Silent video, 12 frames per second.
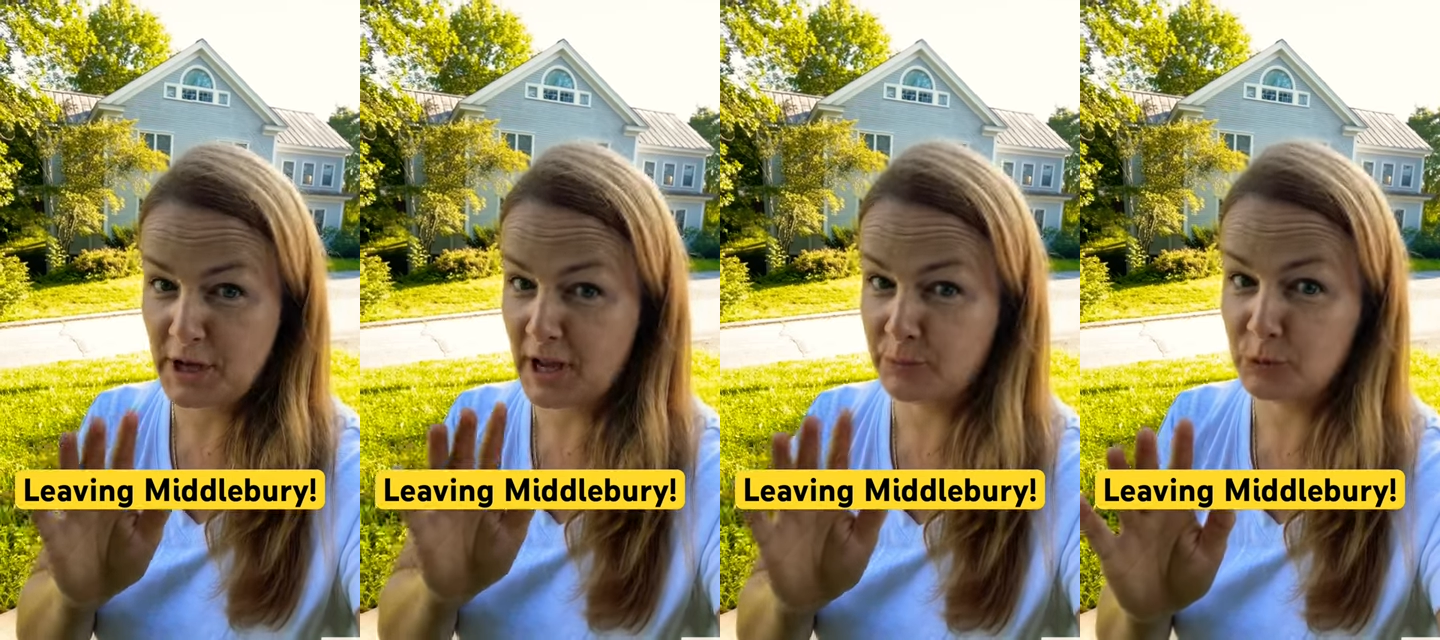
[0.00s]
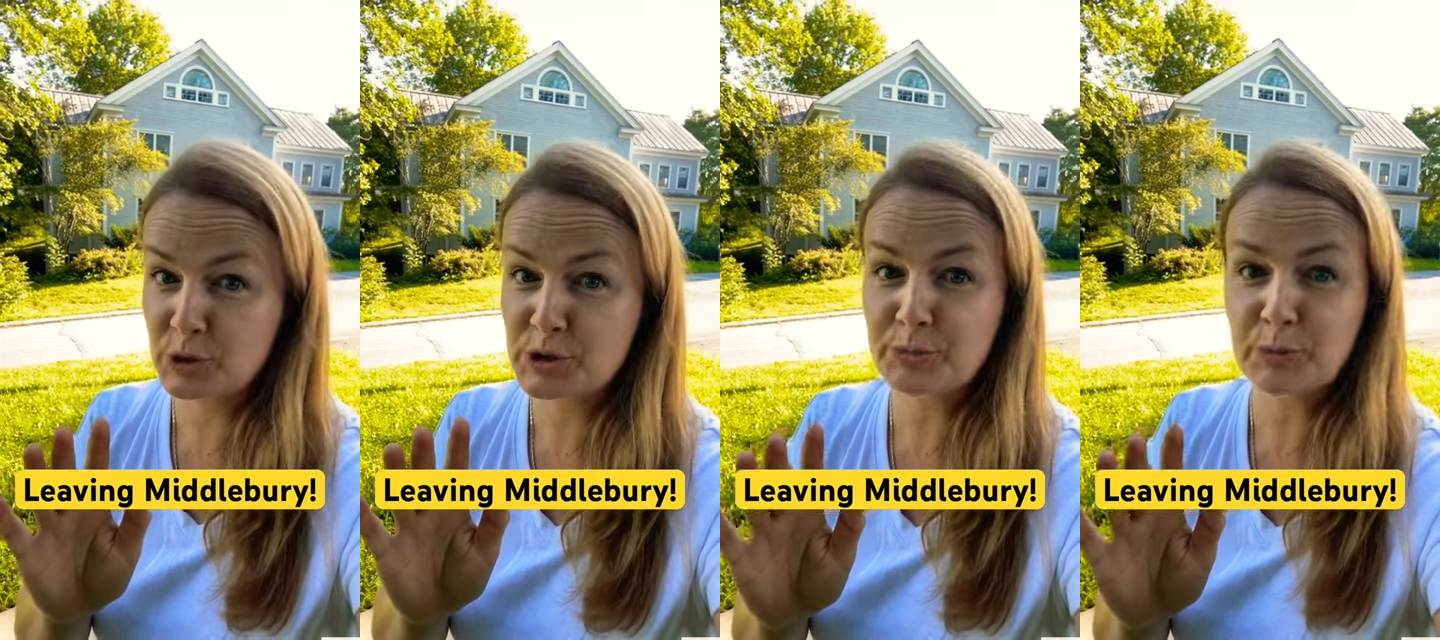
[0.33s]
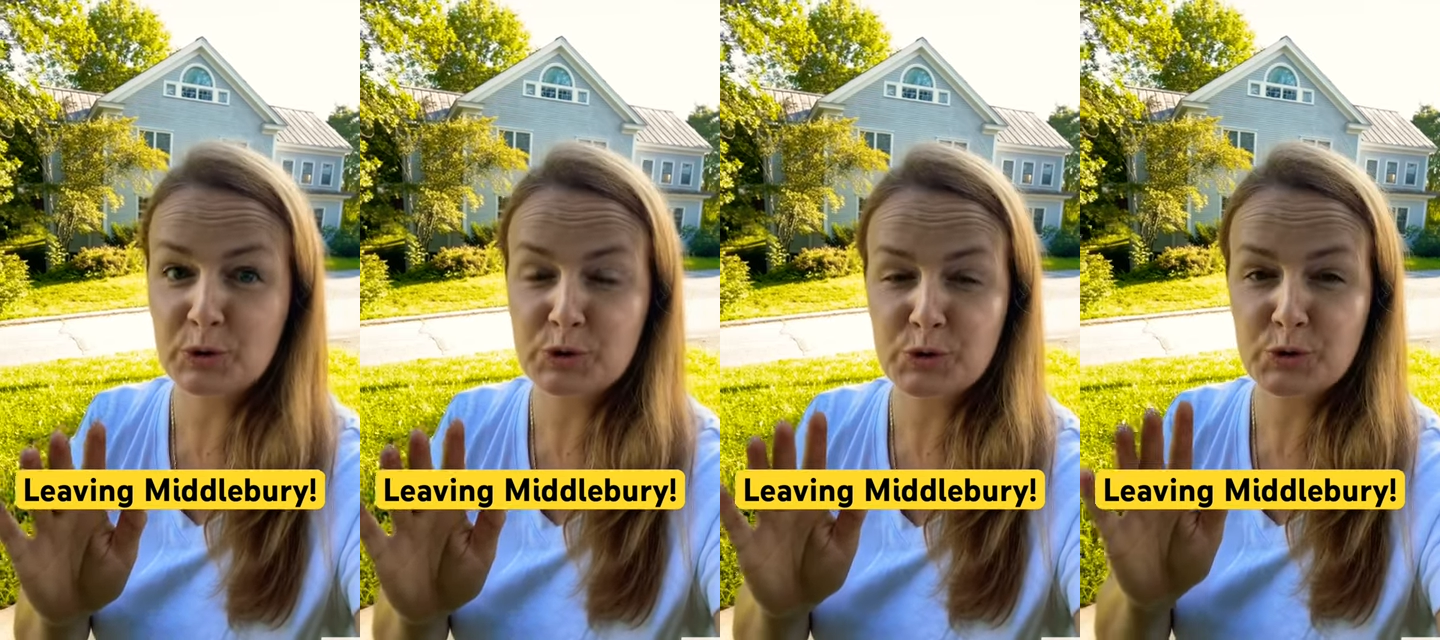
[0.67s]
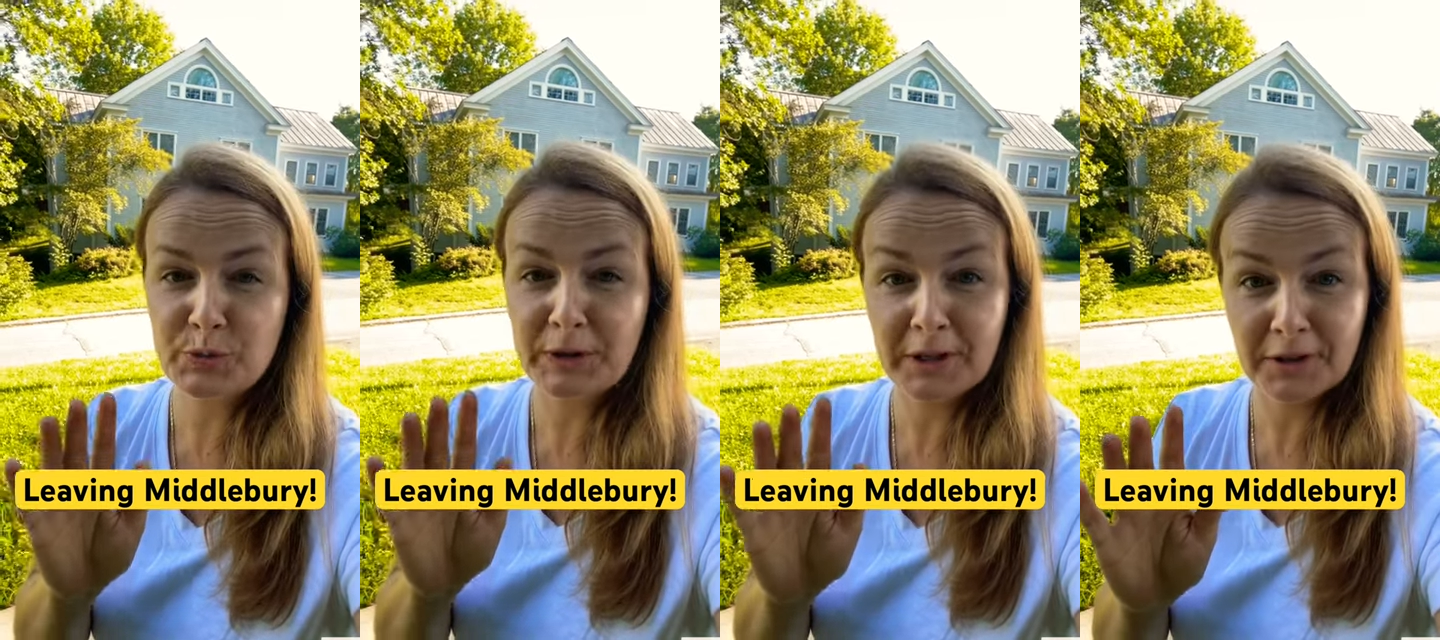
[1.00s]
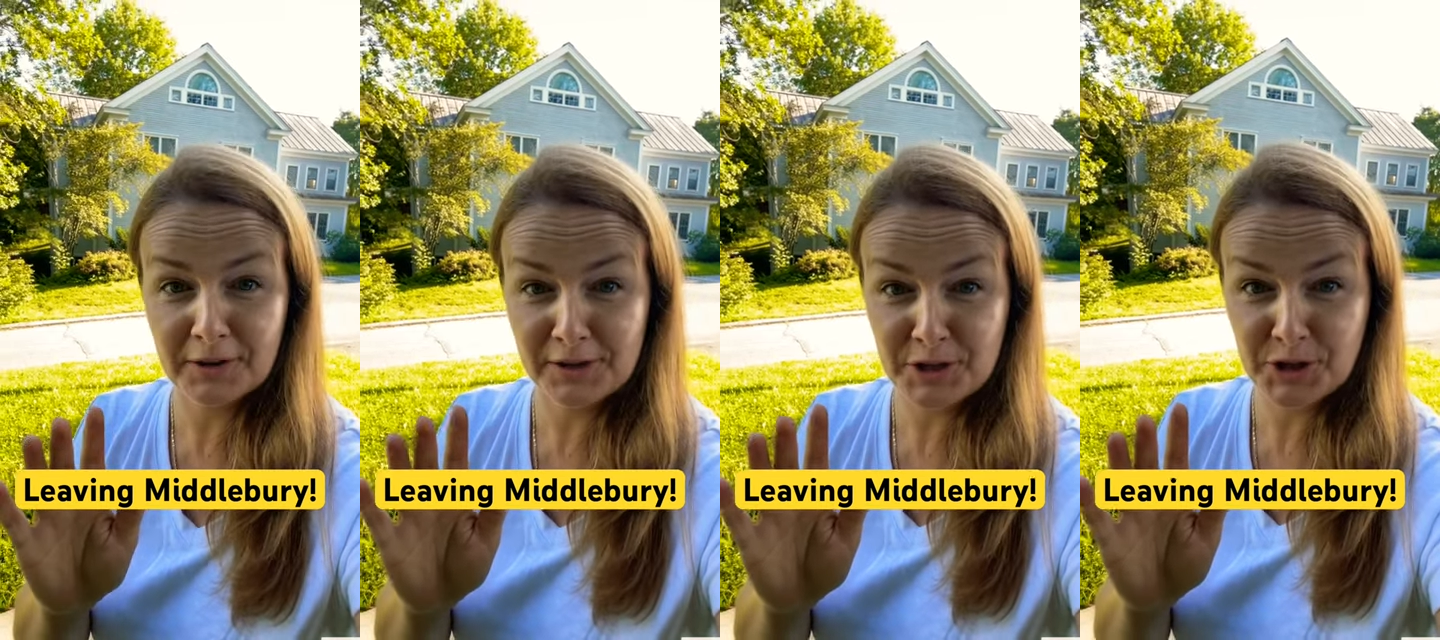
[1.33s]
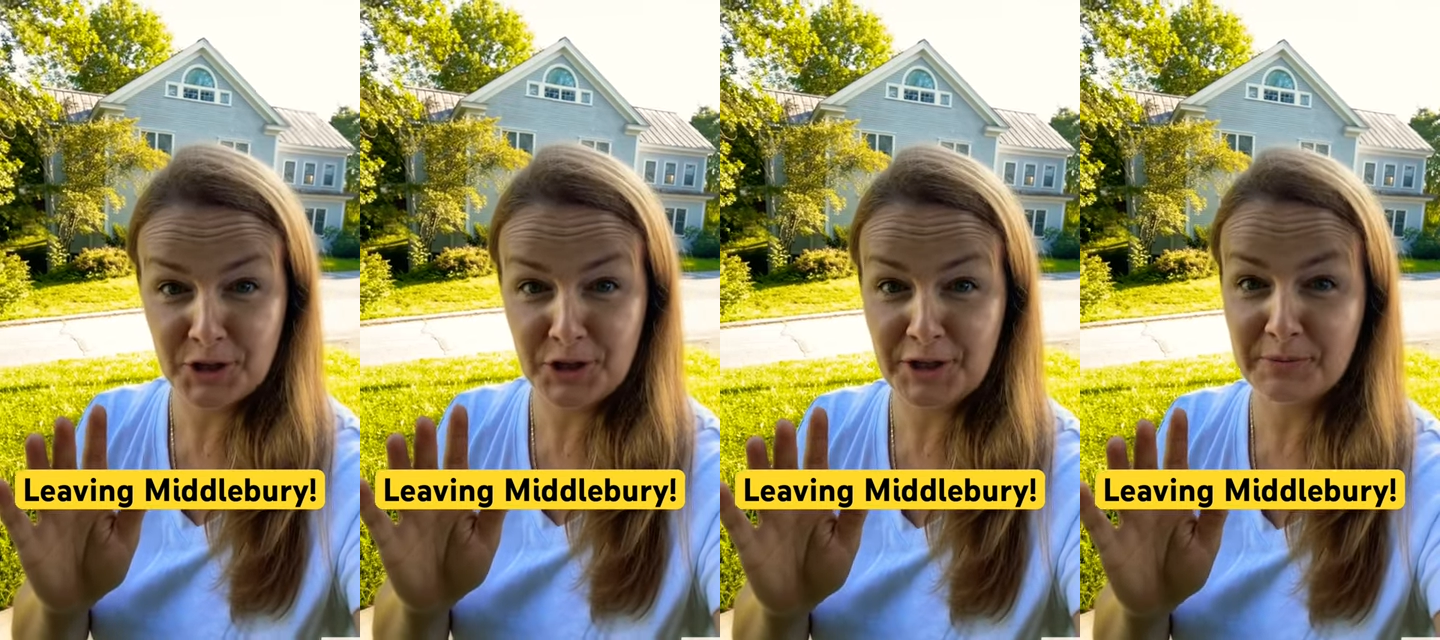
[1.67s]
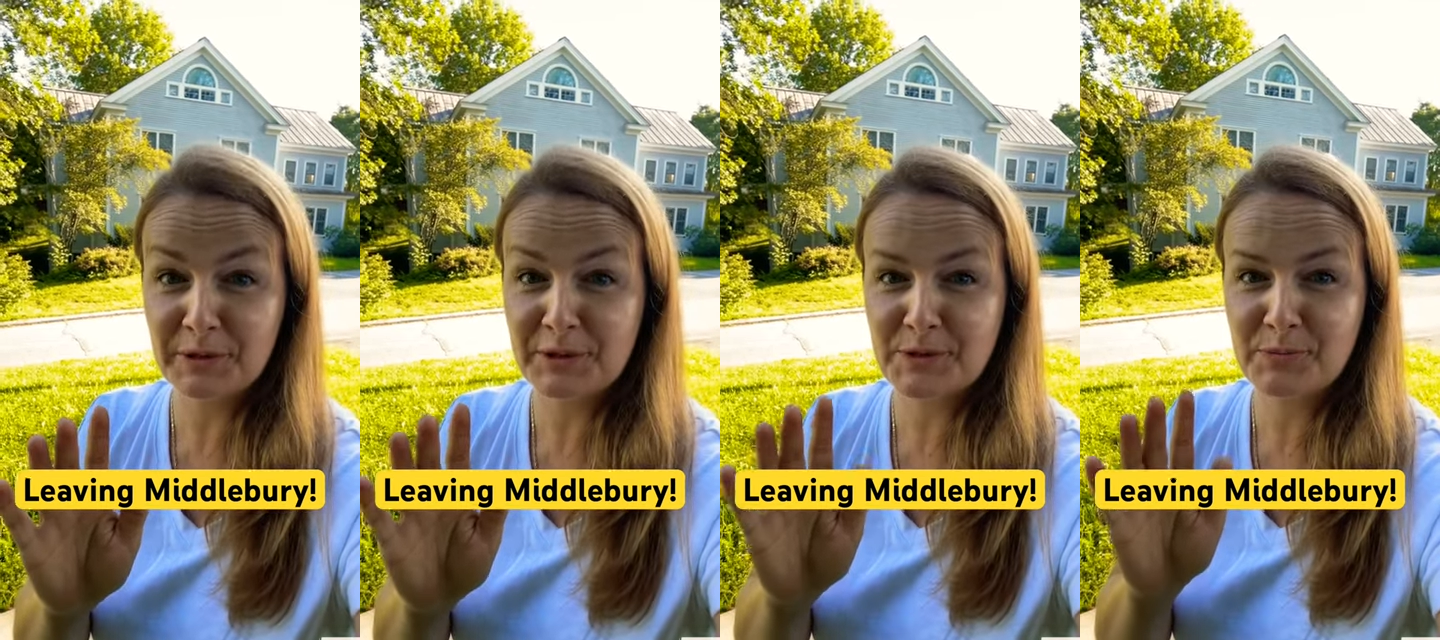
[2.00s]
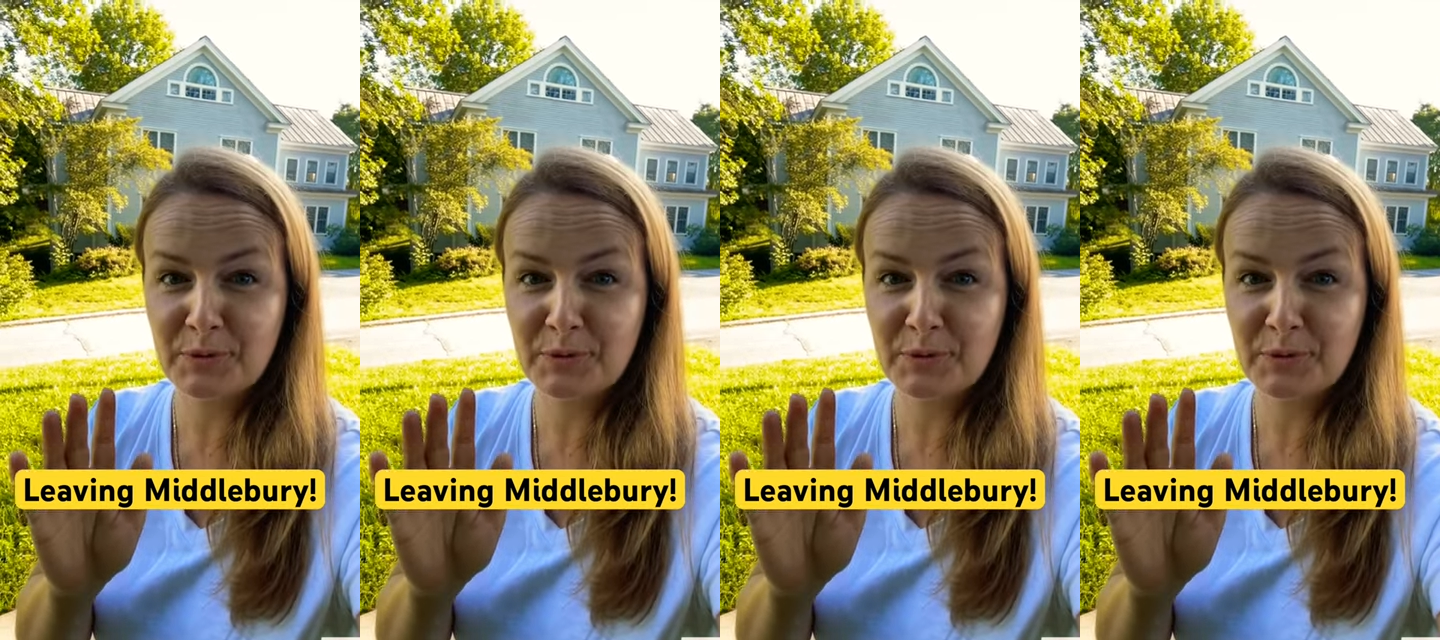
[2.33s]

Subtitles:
I'm not supposed to speak English here because